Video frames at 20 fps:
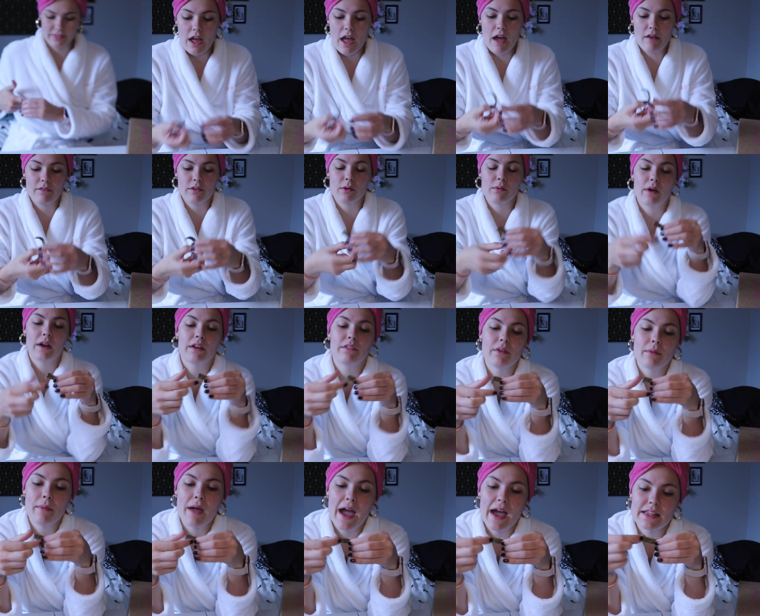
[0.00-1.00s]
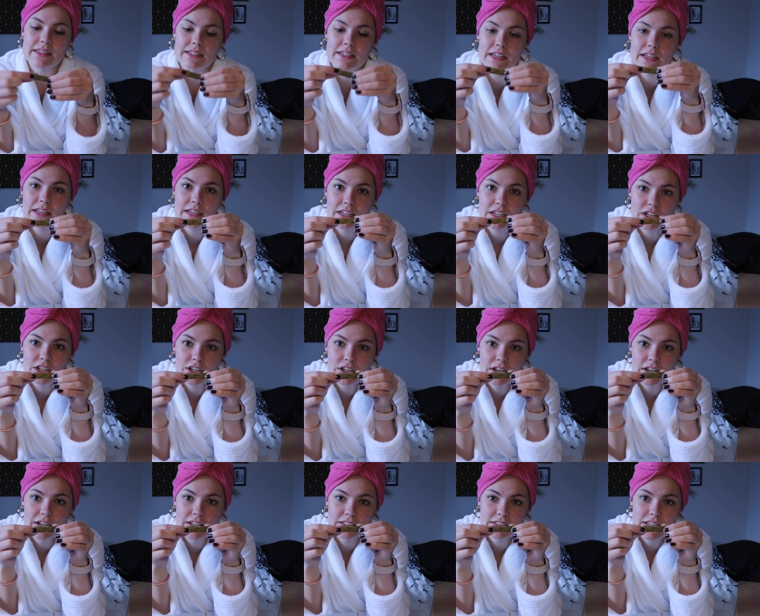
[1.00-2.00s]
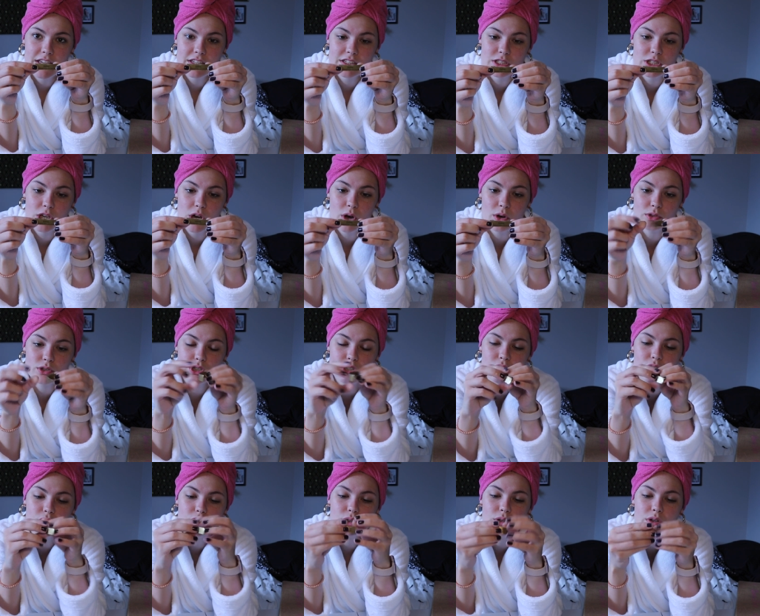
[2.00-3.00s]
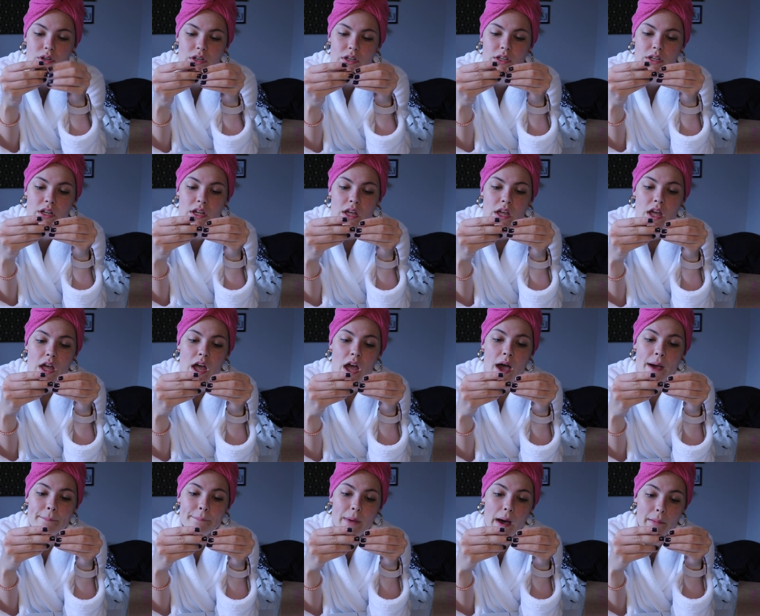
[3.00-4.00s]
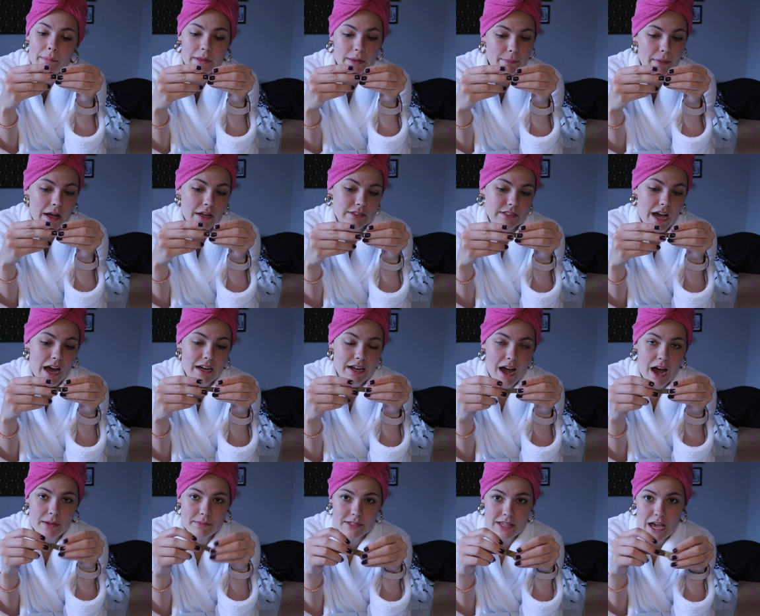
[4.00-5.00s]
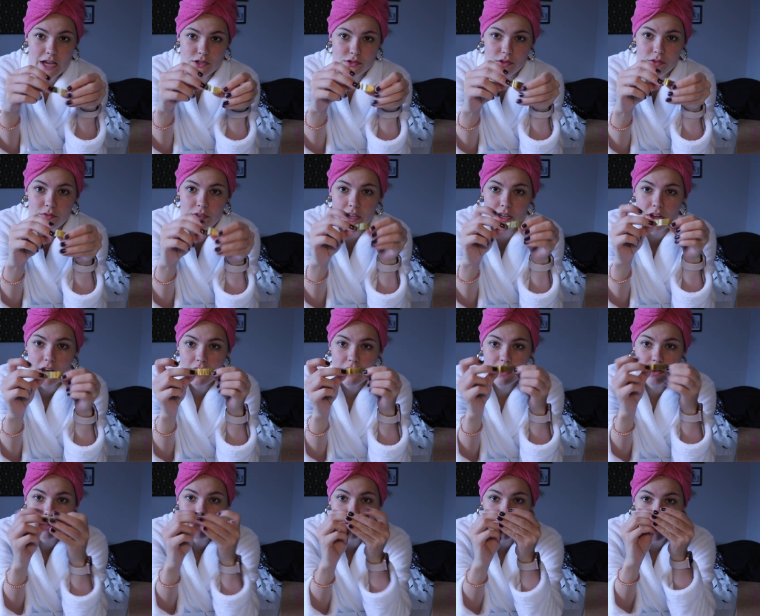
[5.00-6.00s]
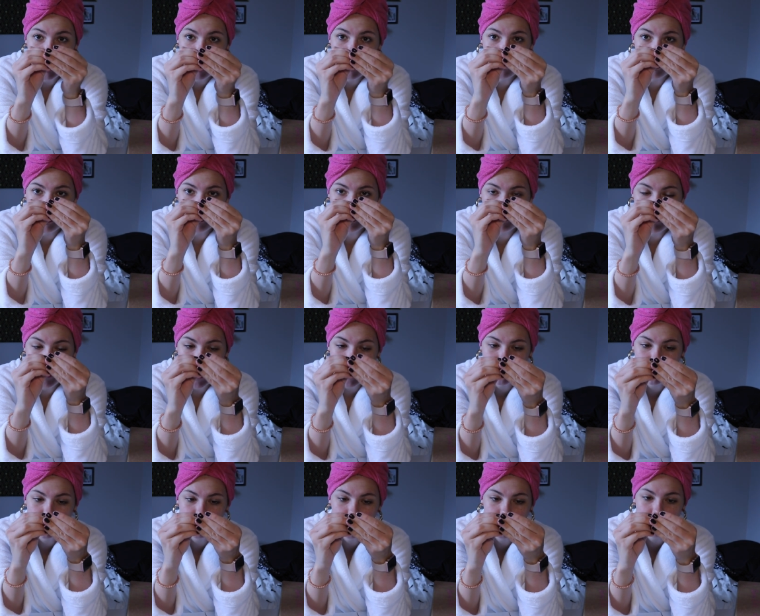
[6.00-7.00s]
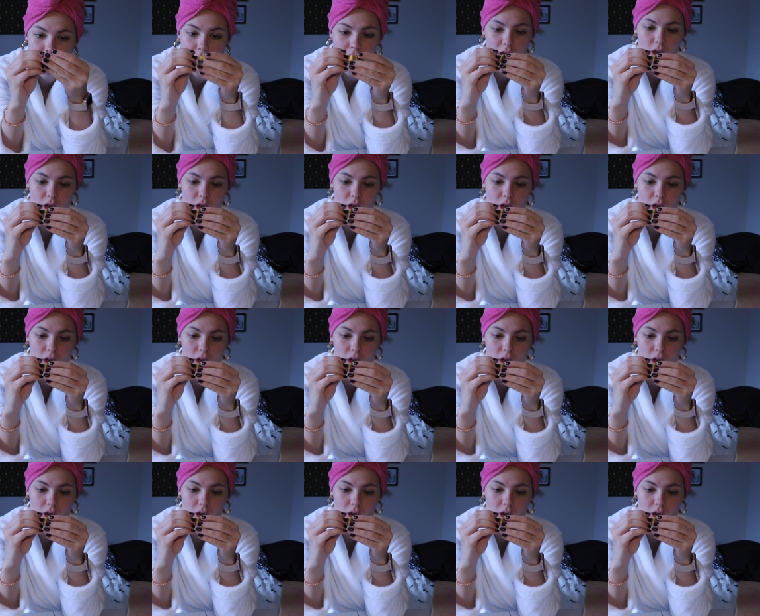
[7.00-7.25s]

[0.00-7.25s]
Every one of them has it in here, and it says go to bubblybelle.com slash reveal, and then you have a code on the back. Don't look at my